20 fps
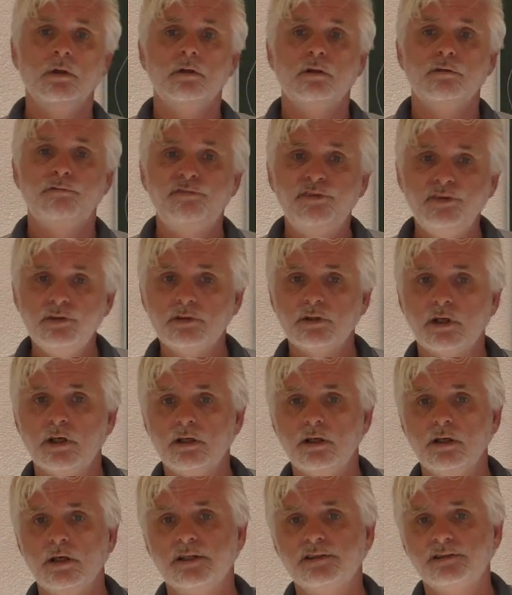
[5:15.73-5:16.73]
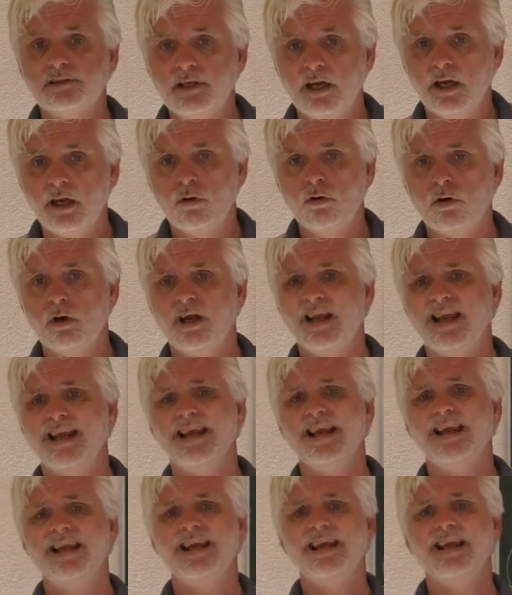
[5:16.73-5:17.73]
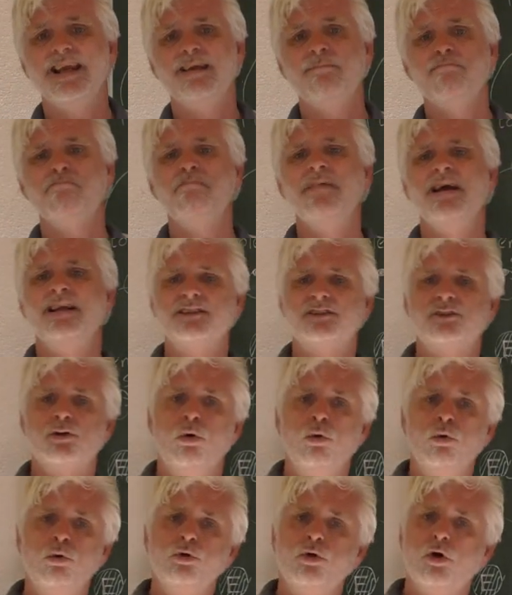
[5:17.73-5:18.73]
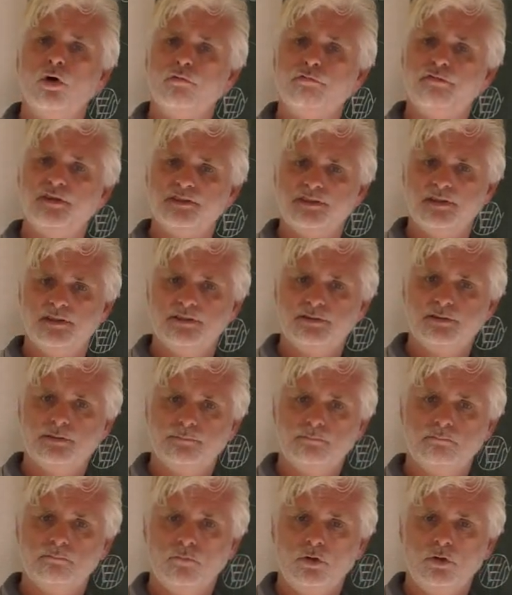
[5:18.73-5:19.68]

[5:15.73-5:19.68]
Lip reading: the field idea has taken on immense hold on physics.